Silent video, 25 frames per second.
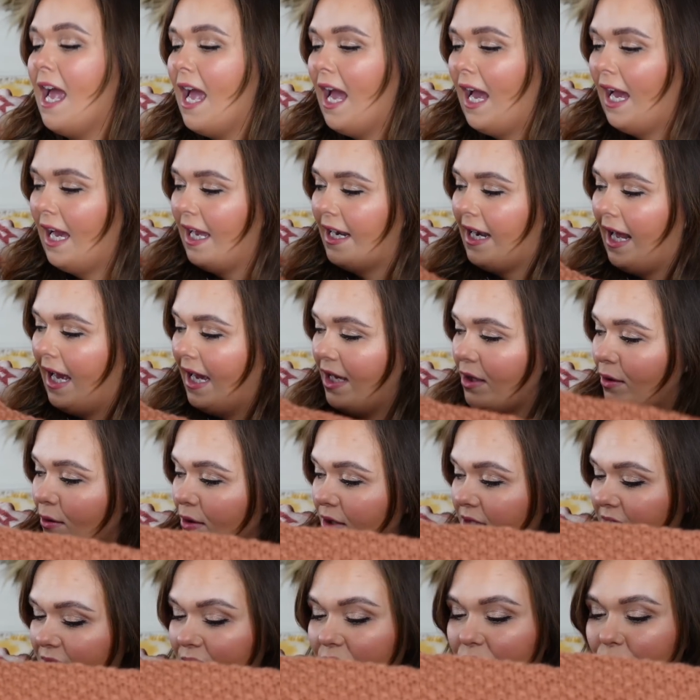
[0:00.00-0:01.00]
And I thought
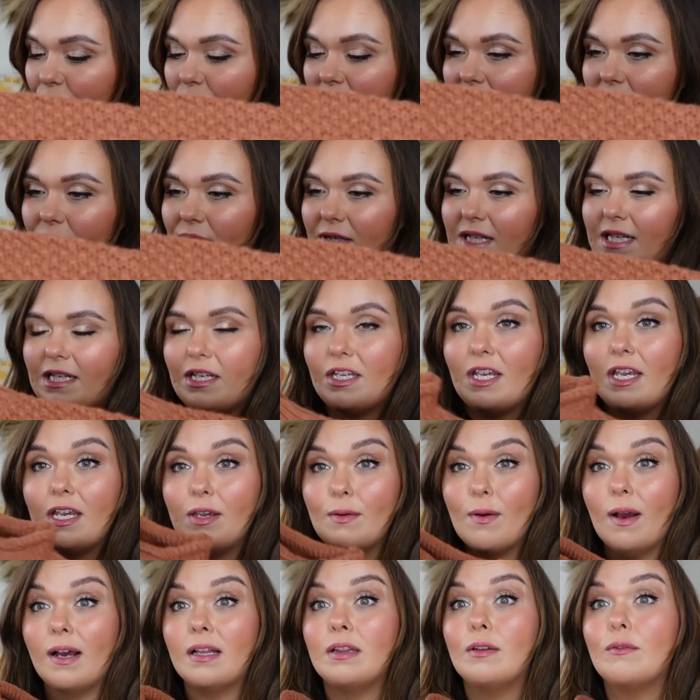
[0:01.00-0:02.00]
this was really, really
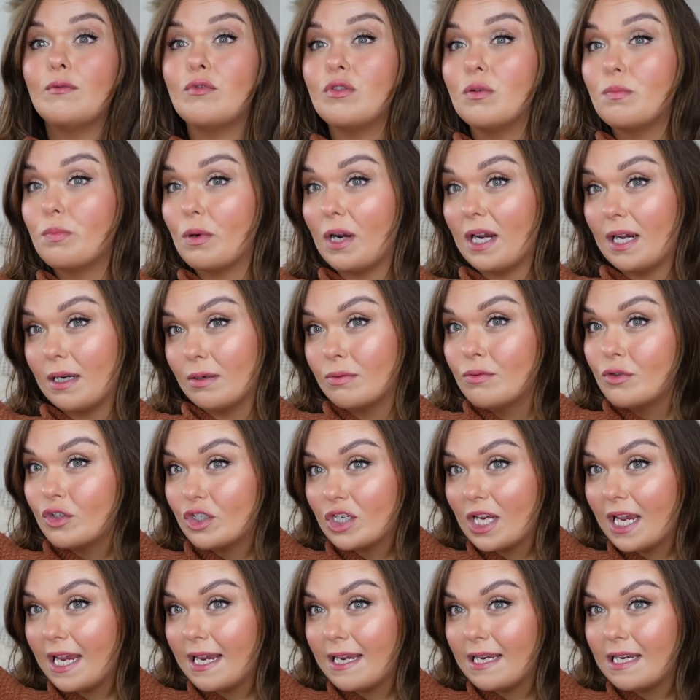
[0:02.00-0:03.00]
cute. I love the brown
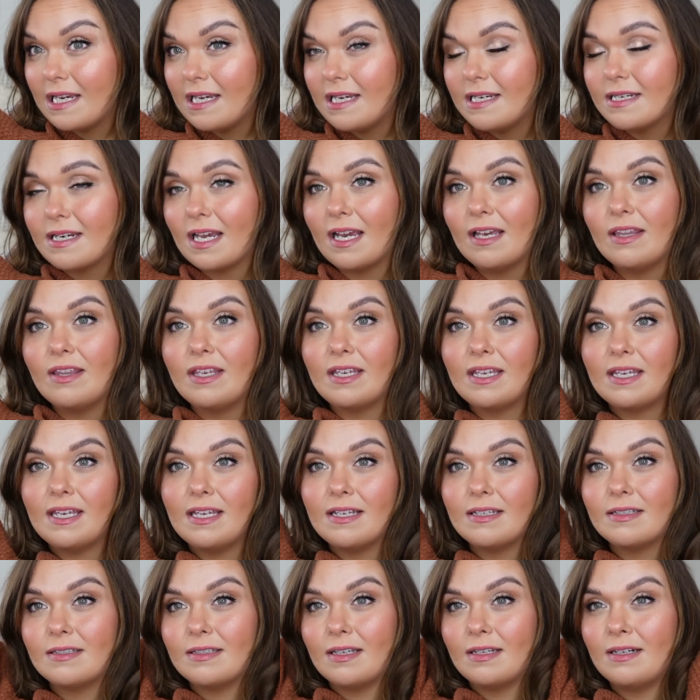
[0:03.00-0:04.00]
shade. I think
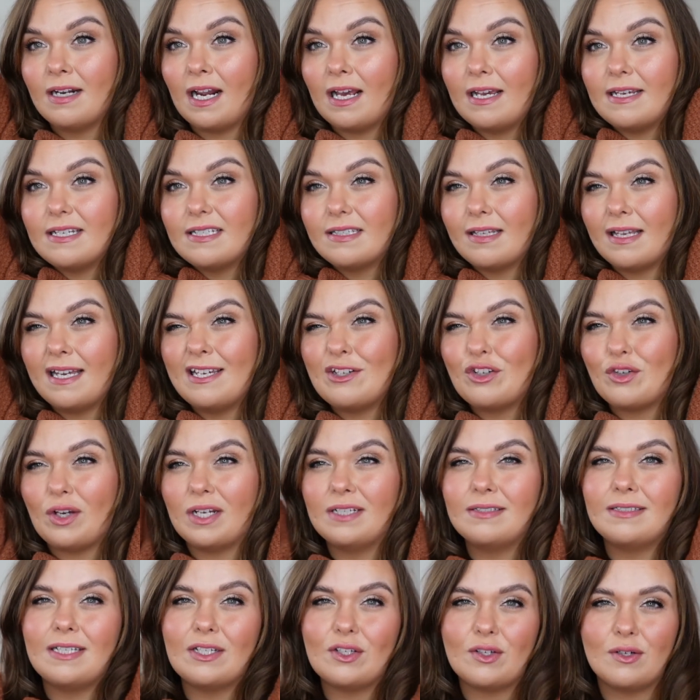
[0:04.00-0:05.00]
it's a nice, like,
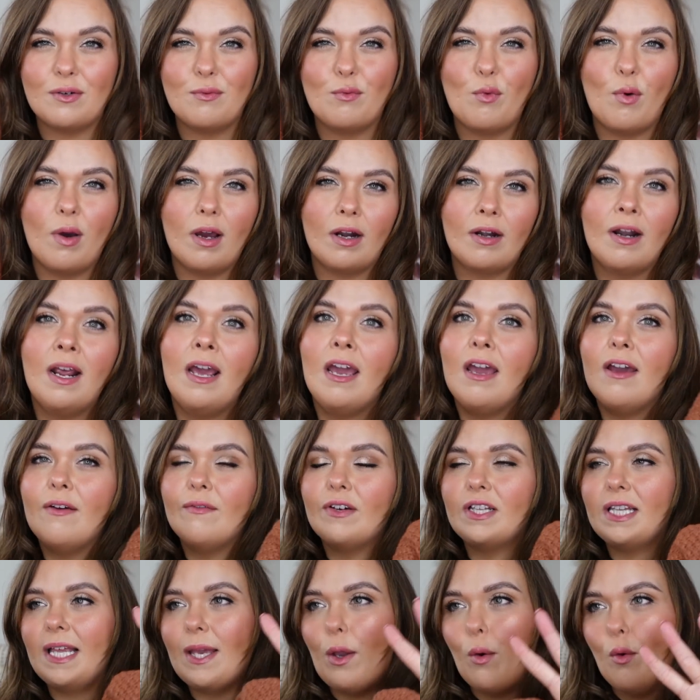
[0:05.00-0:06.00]
transitional one
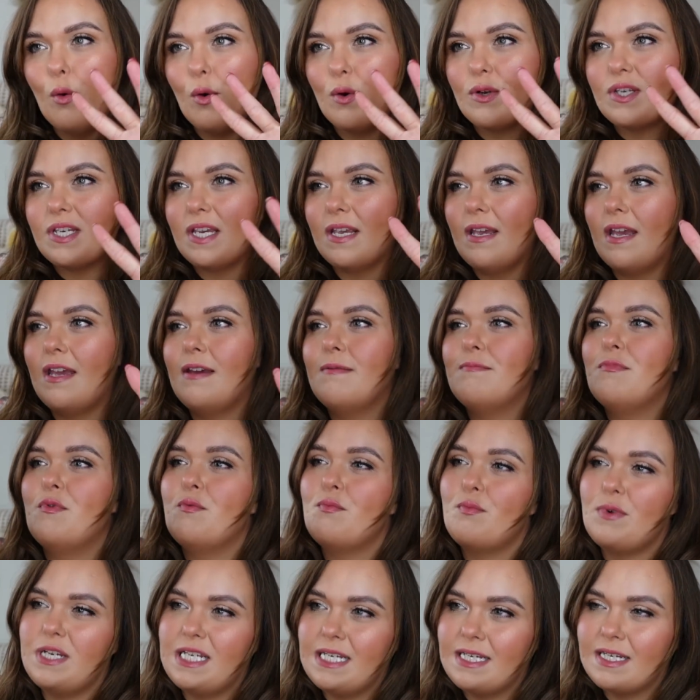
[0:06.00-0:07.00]
for, like, autumn
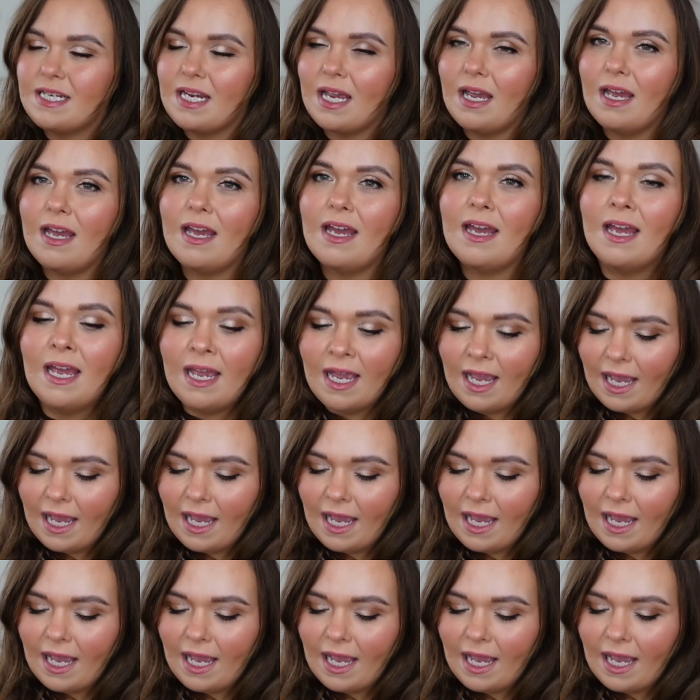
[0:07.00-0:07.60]
and winter.